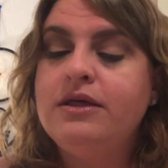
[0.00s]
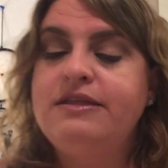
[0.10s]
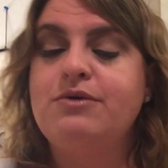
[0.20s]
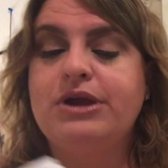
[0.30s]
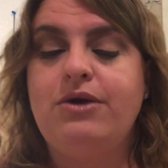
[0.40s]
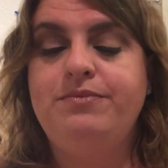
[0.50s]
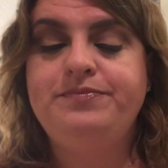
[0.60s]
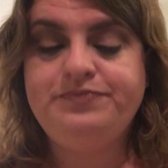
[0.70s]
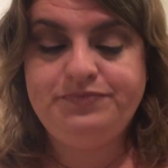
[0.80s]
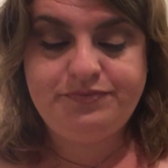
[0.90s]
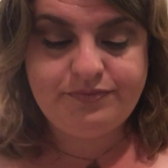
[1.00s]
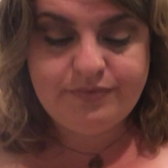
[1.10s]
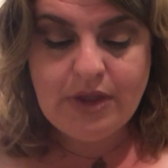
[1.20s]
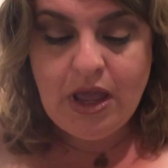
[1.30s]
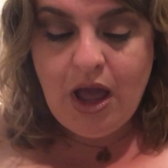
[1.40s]
There we go.
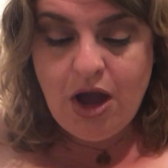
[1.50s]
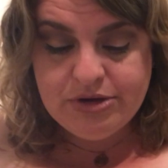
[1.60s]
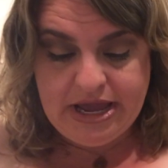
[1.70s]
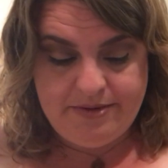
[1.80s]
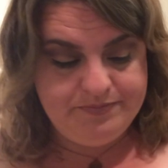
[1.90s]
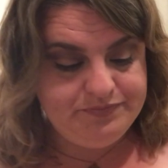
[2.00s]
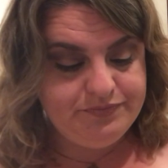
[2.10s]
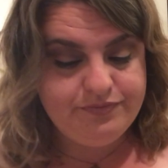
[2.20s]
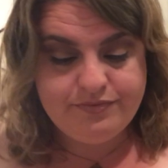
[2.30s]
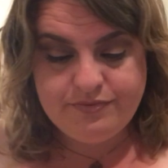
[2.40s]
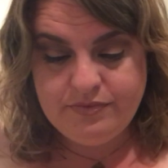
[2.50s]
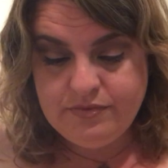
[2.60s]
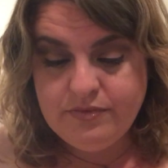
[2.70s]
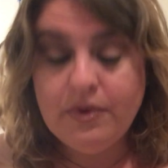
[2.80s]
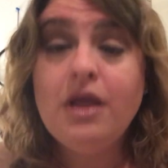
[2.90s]
Okay.
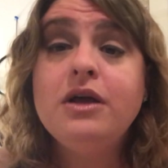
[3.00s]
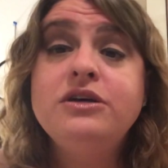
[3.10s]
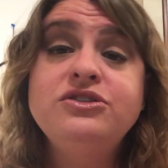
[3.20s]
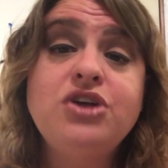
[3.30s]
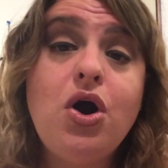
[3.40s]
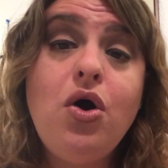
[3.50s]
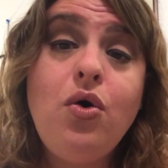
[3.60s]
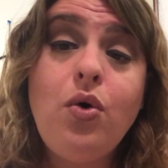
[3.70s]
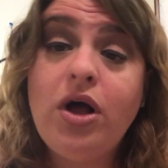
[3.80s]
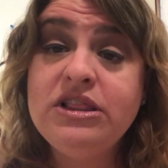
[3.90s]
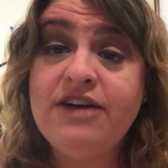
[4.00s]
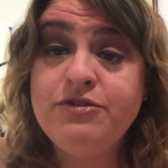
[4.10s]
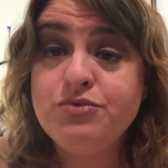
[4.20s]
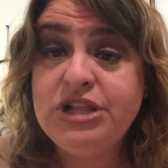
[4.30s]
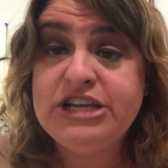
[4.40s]
So love
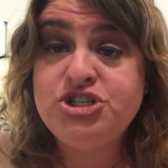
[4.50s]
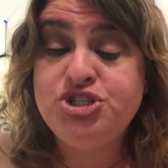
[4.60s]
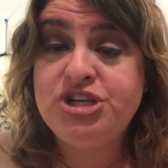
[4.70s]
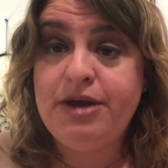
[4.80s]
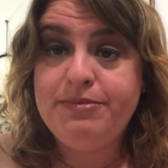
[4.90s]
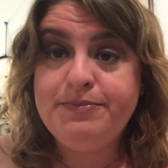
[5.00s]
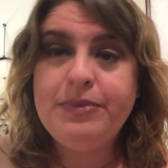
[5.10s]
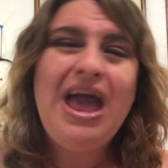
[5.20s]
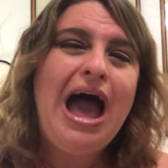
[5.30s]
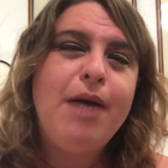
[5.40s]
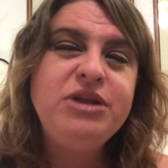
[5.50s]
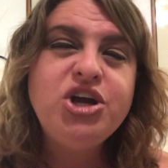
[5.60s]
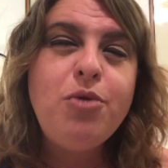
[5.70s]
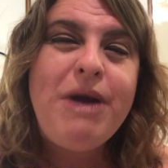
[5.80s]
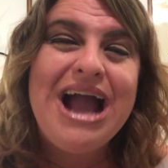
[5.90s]
and relationship. I'm going to
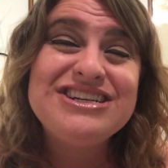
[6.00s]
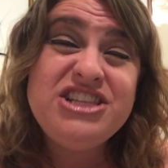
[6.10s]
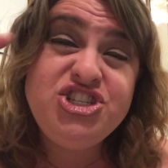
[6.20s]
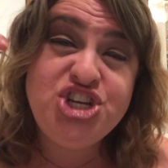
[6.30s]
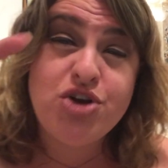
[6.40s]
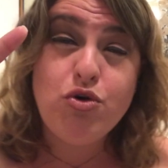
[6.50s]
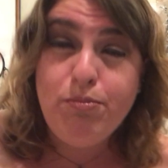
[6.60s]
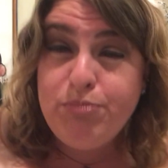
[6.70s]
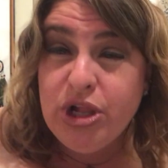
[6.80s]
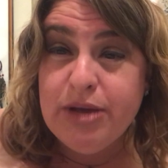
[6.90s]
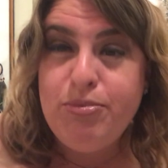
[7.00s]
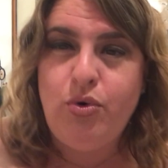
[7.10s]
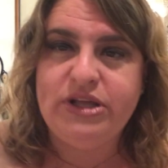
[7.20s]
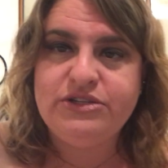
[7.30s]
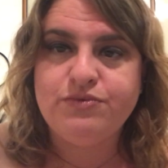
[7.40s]
go back to the general bullet
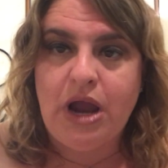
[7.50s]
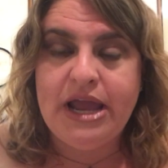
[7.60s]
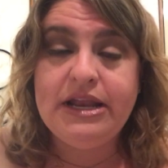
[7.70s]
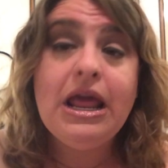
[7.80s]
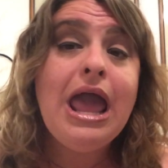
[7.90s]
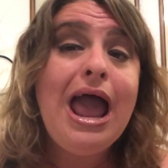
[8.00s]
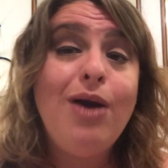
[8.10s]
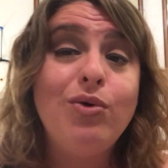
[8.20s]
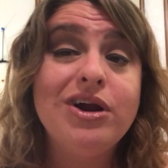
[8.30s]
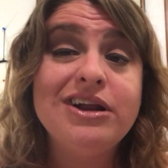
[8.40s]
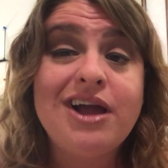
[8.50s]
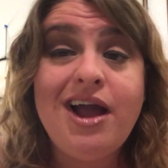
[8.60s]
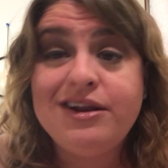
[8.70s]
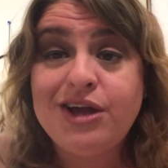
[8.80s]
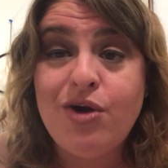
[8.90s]
points, right? And we're going to
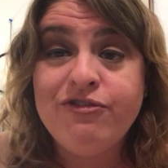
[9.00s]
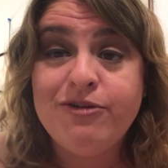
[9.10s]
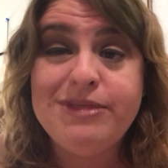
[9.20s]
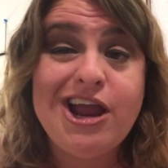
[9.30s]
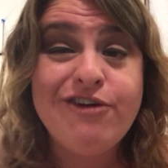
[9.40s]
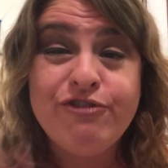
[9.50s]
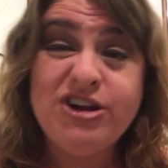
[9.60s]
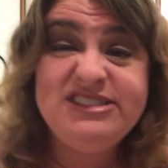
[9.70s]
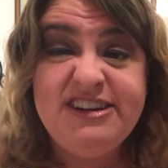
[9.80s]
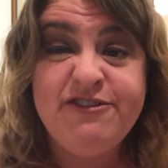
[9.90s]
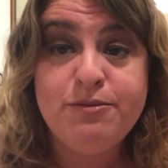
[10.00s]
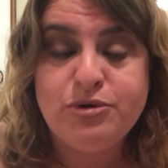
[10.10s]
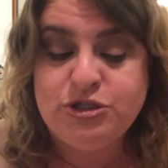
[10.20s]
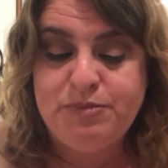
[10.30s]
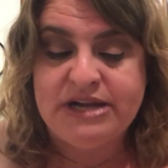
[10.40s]
kind of go from there for a different
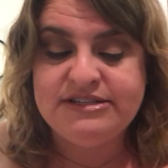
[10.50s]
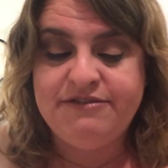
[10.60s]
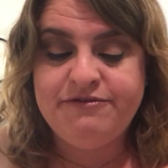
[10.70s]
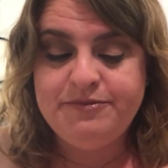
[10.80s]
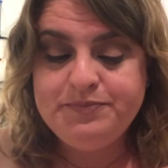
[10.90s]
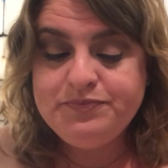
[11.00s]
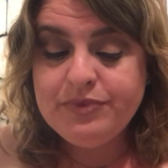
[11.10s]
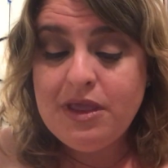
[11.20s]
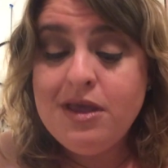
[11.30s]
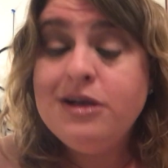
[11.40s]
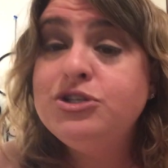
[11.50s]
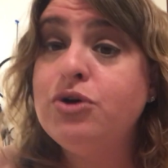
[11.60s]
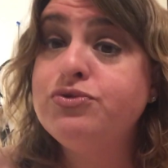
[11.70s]
perspective. So